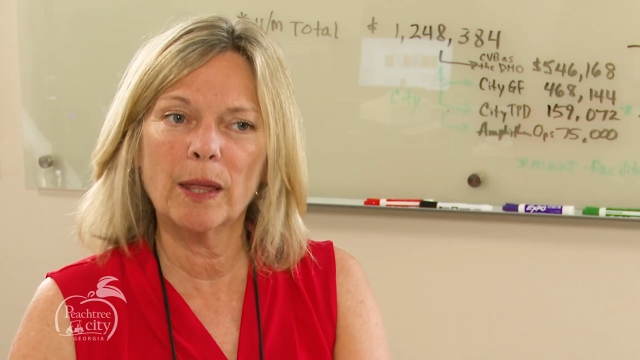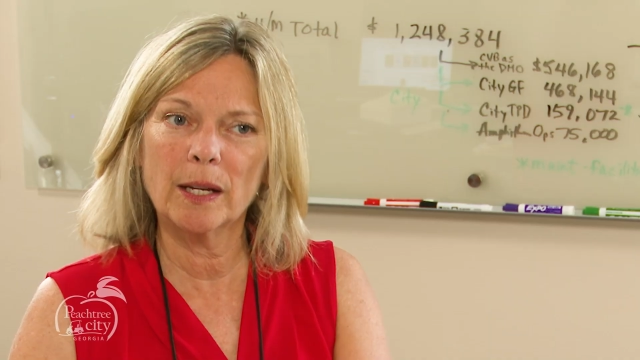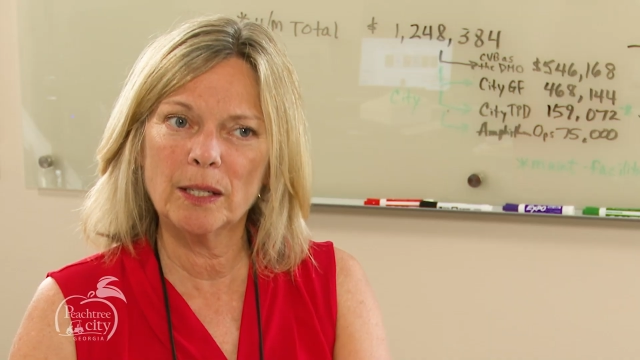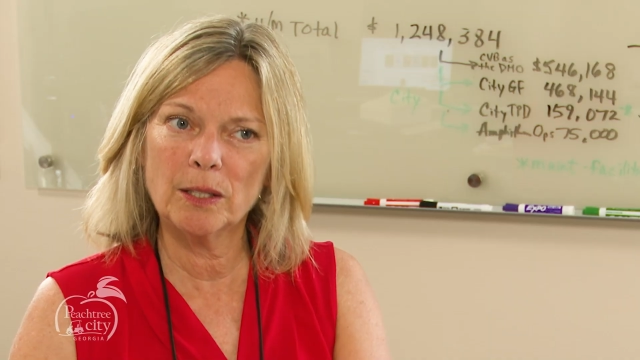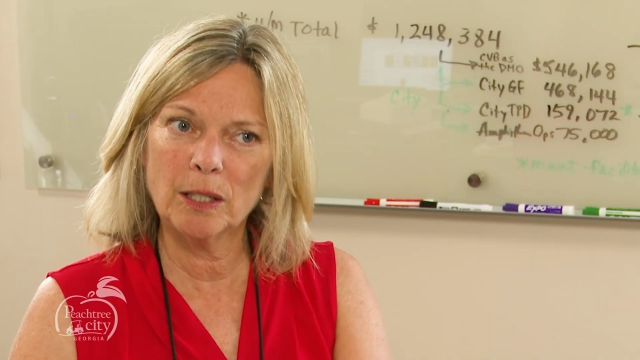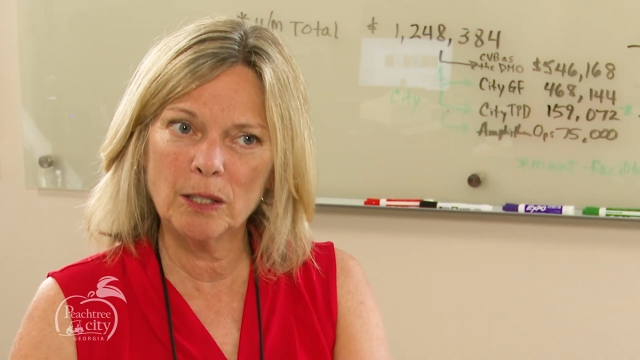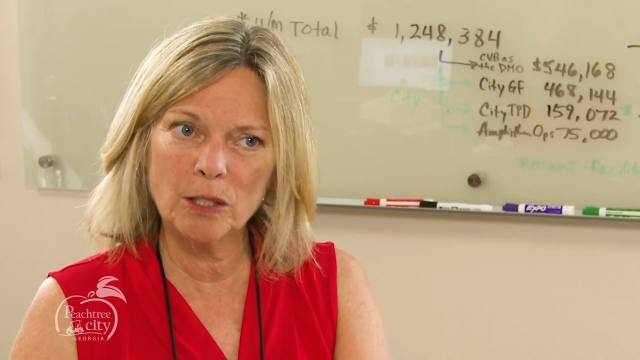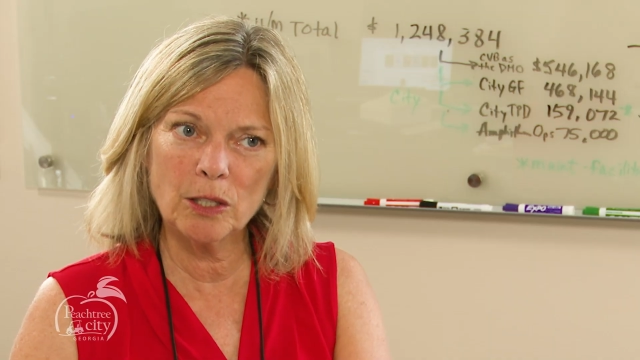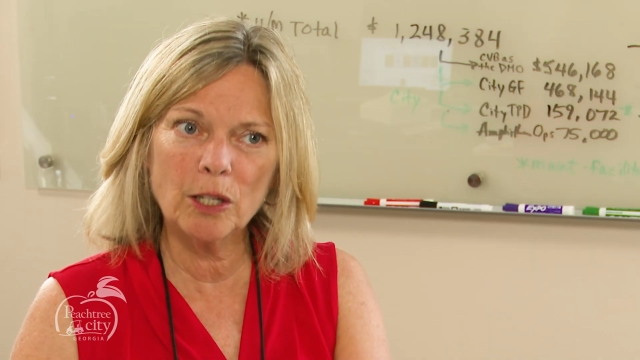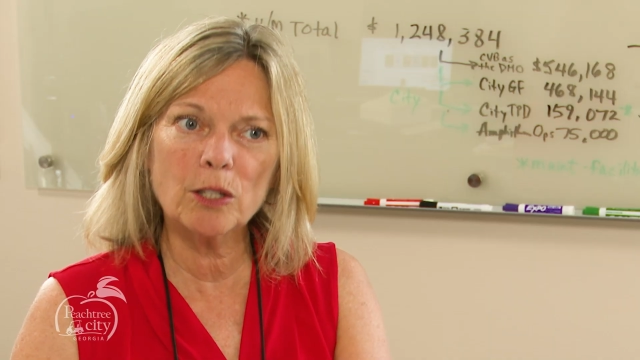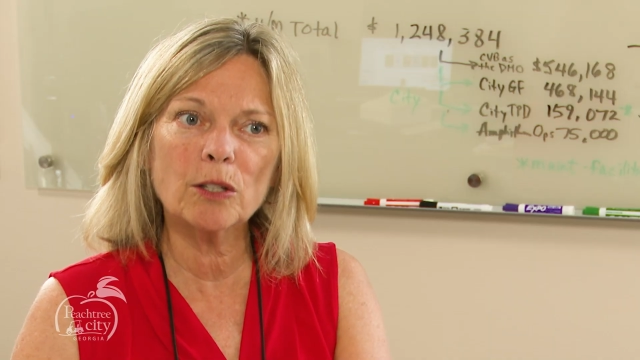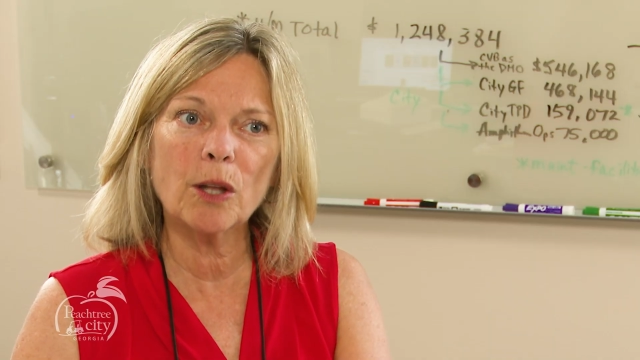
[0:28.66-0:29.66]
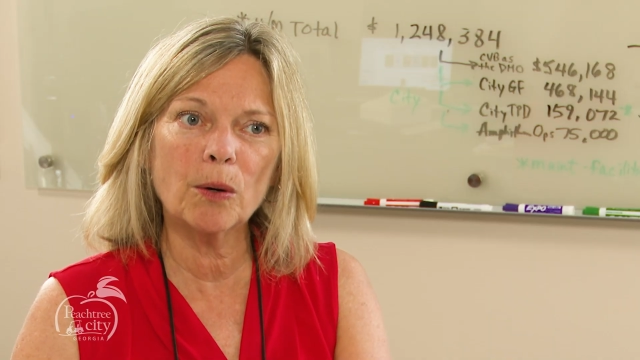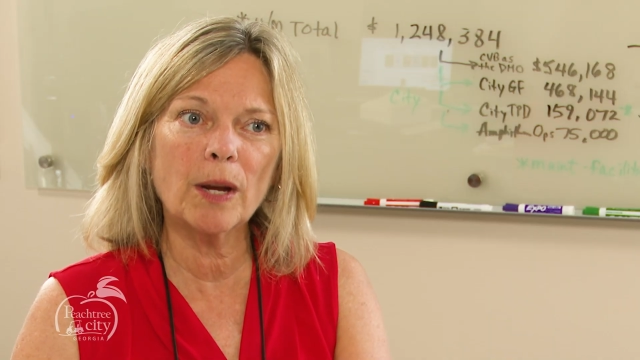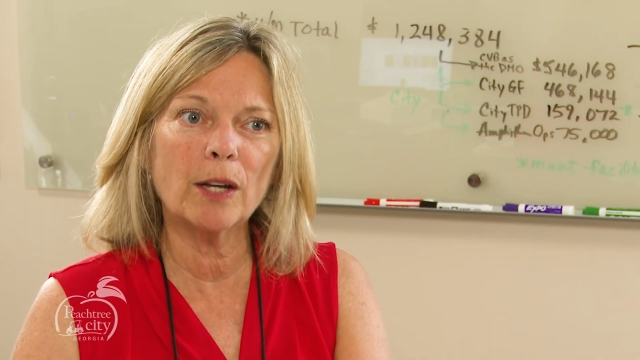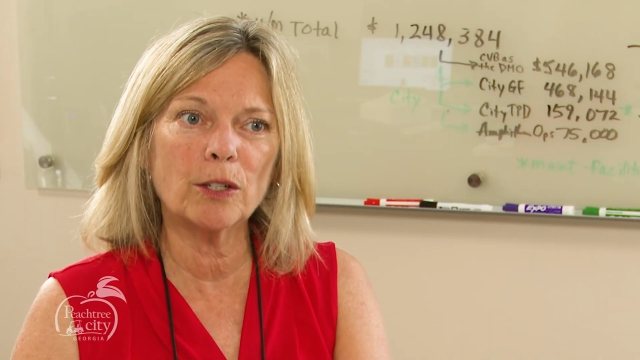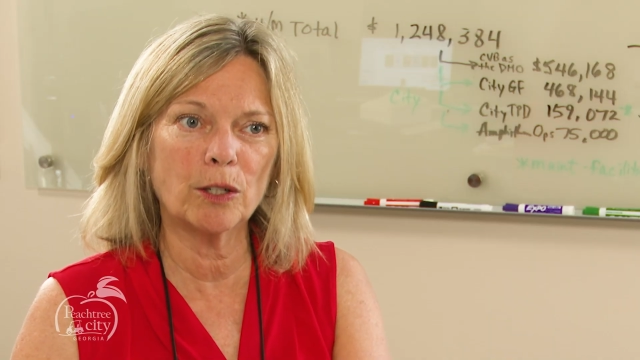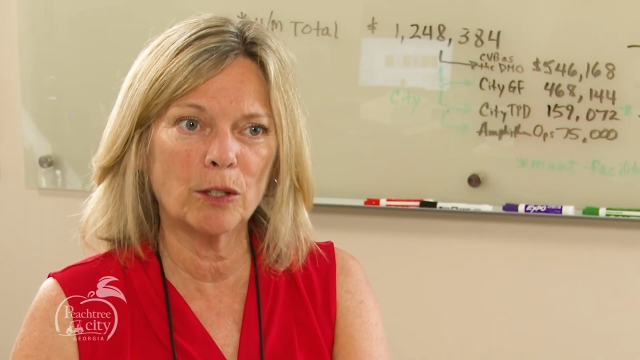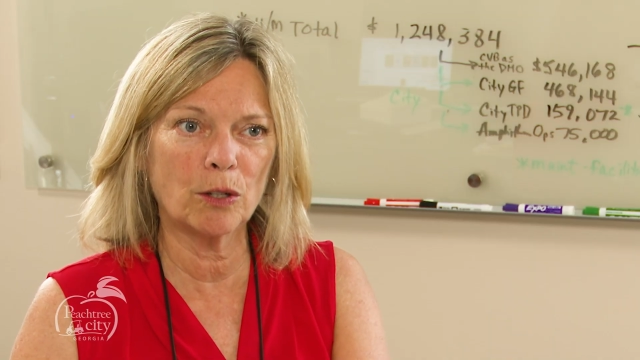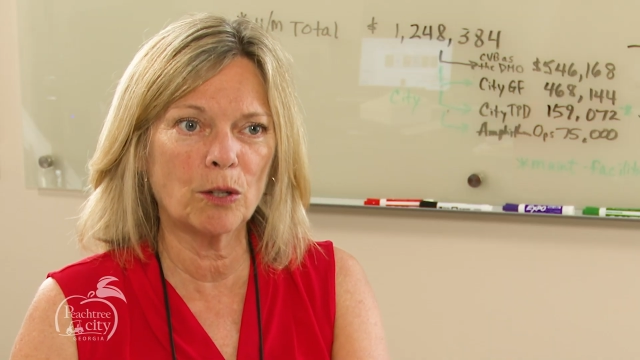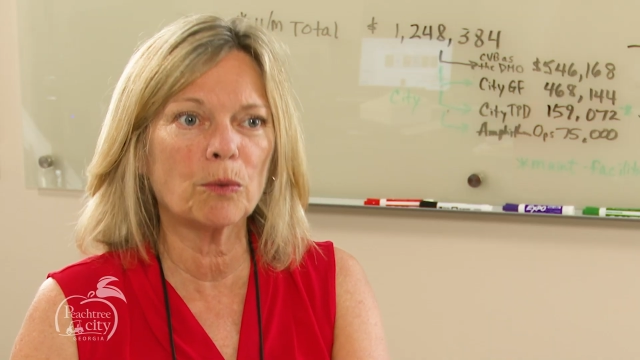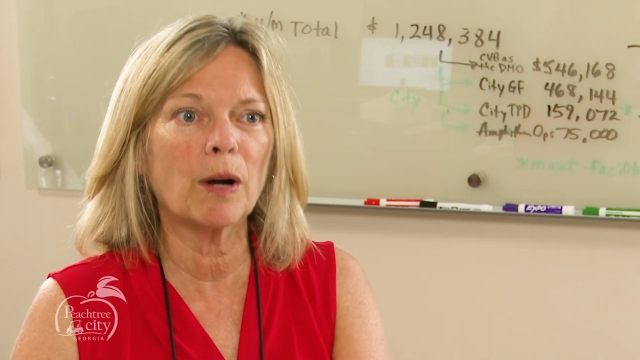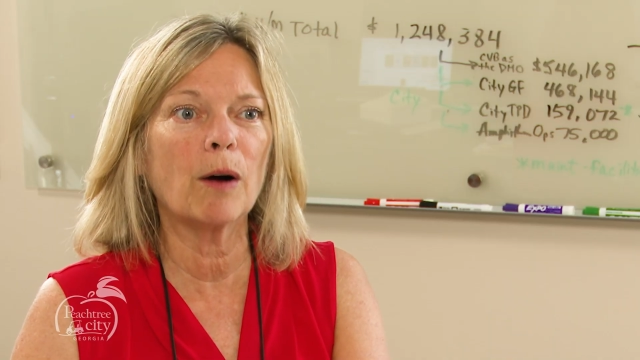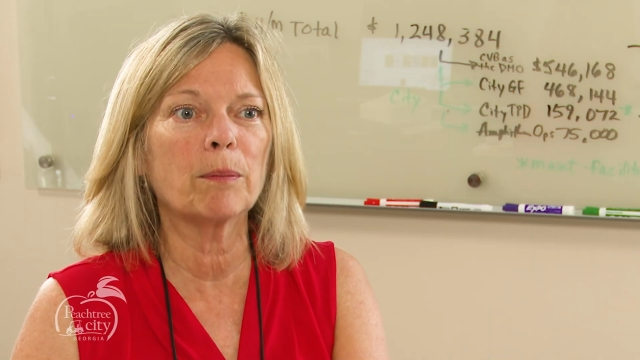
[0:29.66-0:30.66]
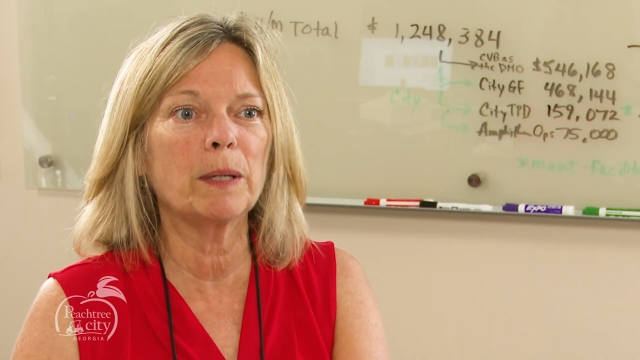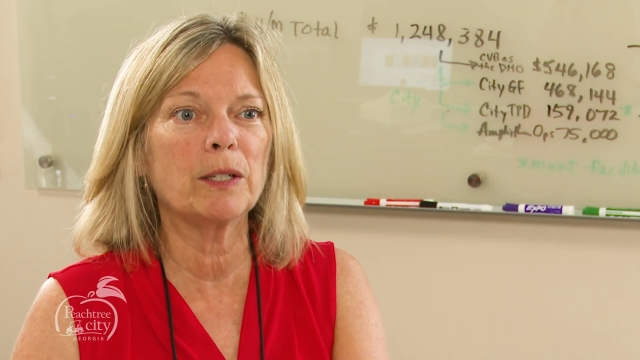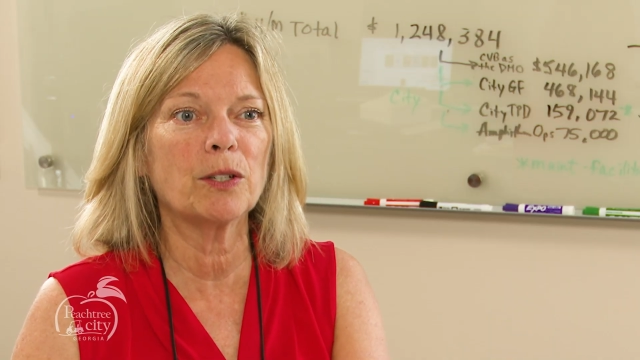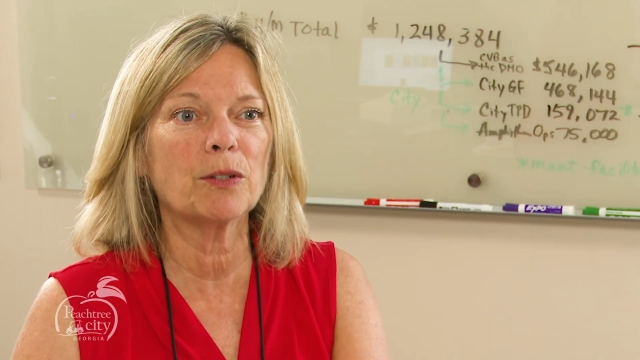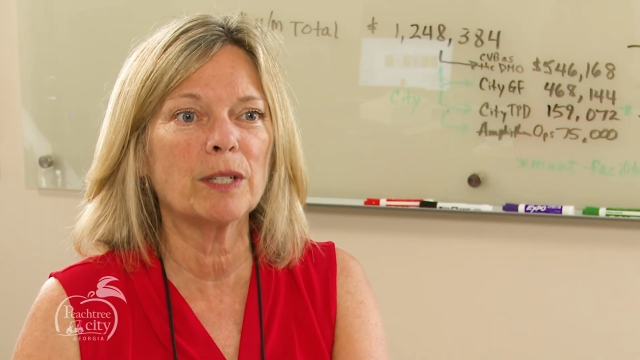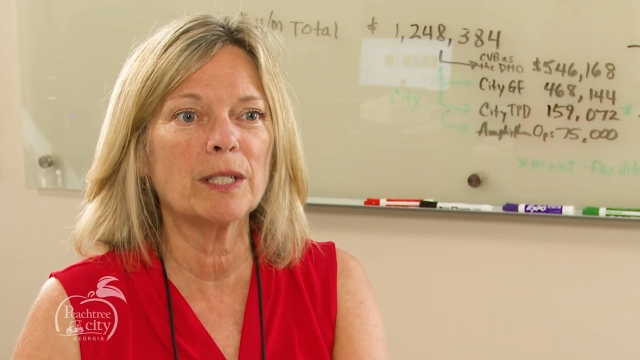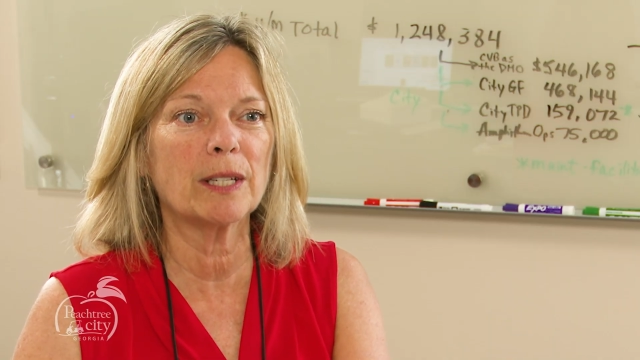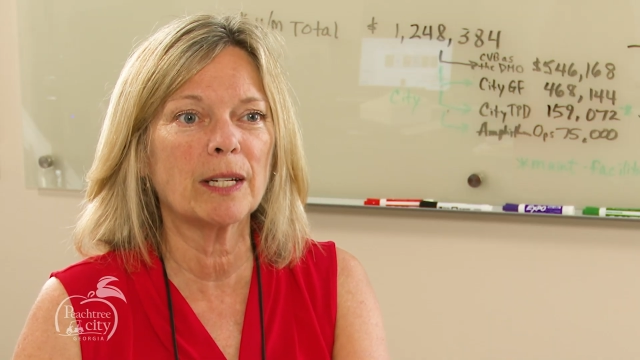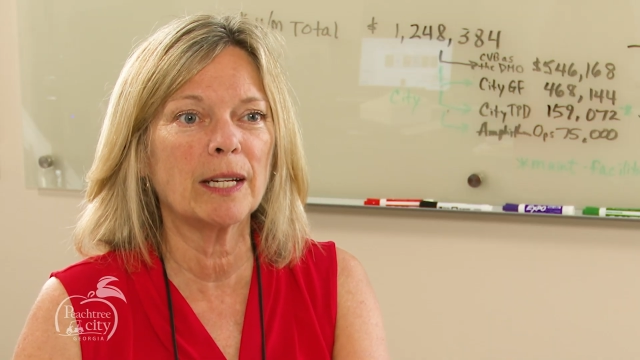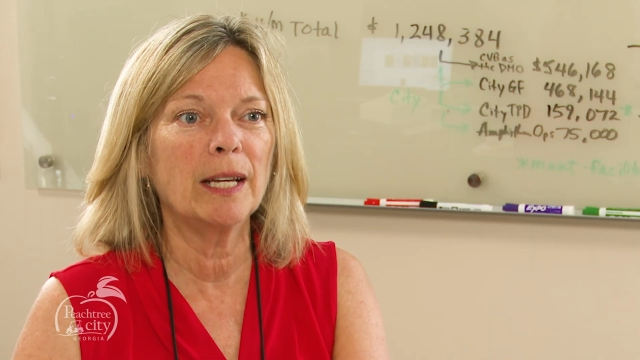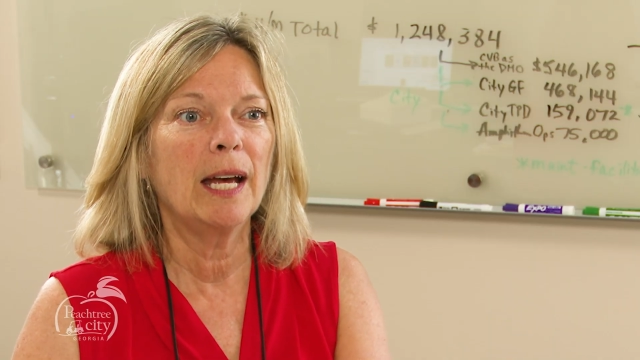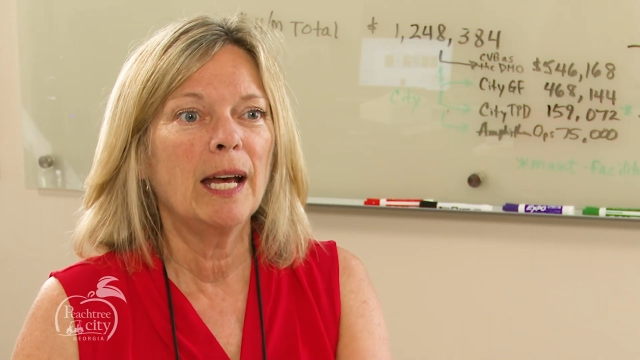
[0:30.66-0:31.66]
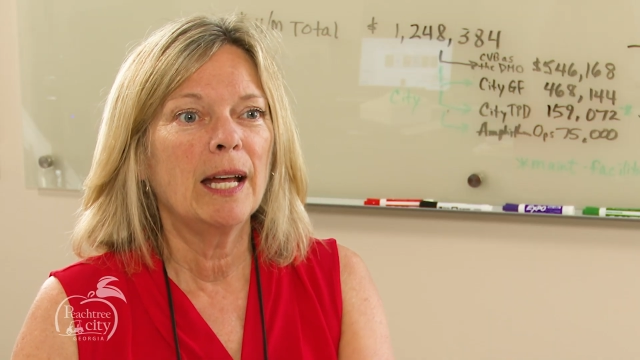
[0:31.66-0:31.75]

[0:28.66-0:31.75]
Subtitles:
think it's in six locations throughout Peachtree City.